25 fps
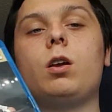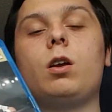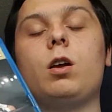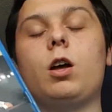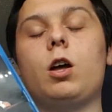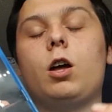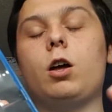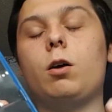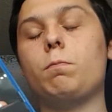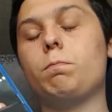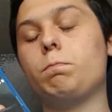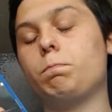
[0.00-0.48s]

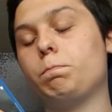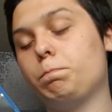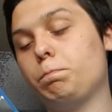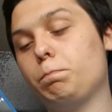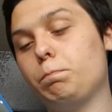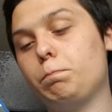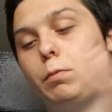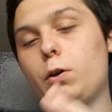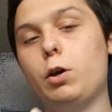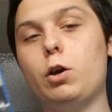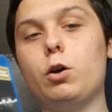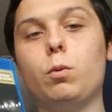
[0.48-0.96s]

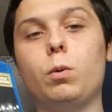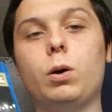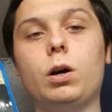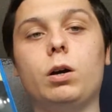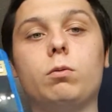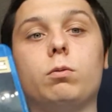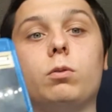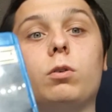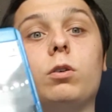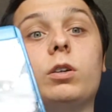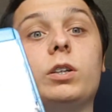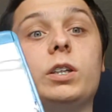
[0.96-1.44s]
But oh
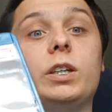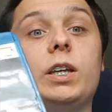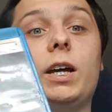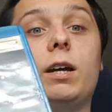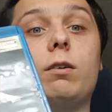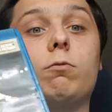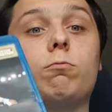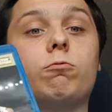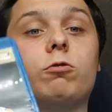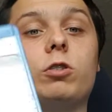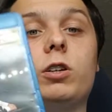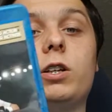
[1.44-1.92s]
well, yeah,
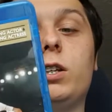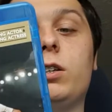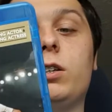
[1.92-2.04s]
really